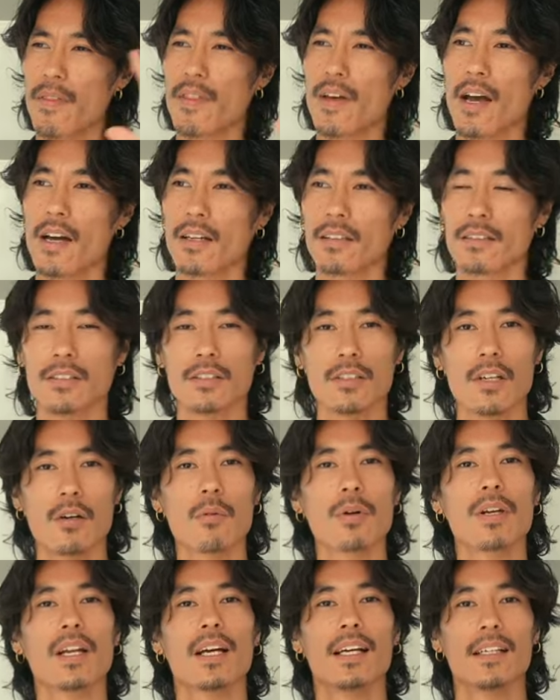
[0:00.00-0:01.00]
that,
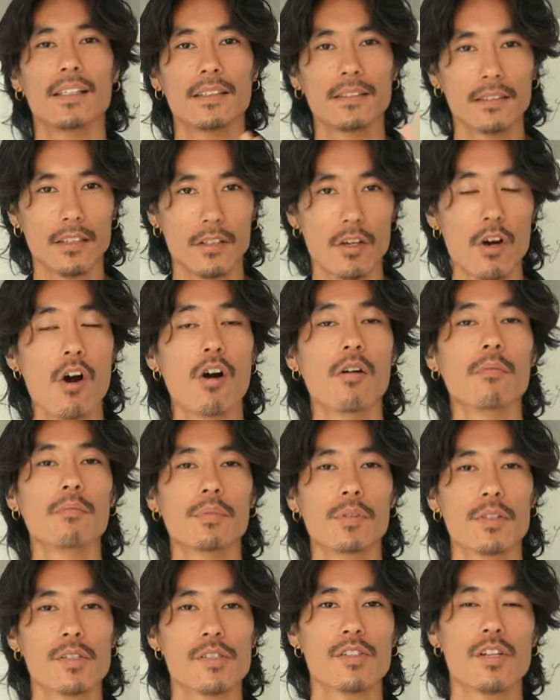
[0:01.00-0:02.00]
when I
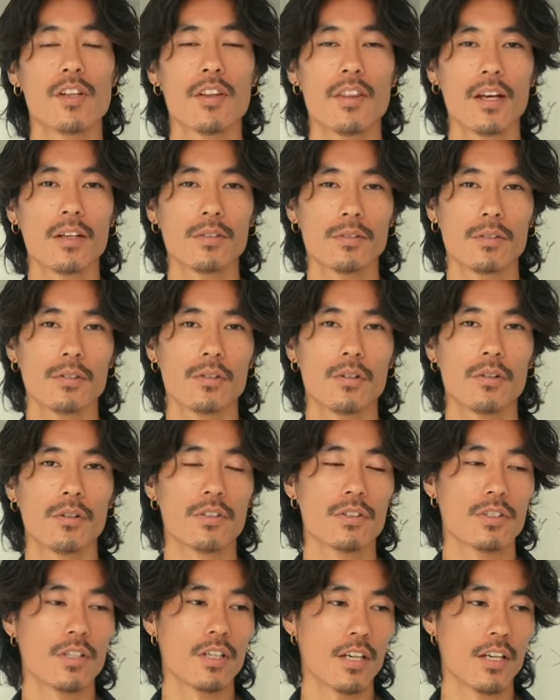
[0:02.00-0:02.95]
accomplished $10,000,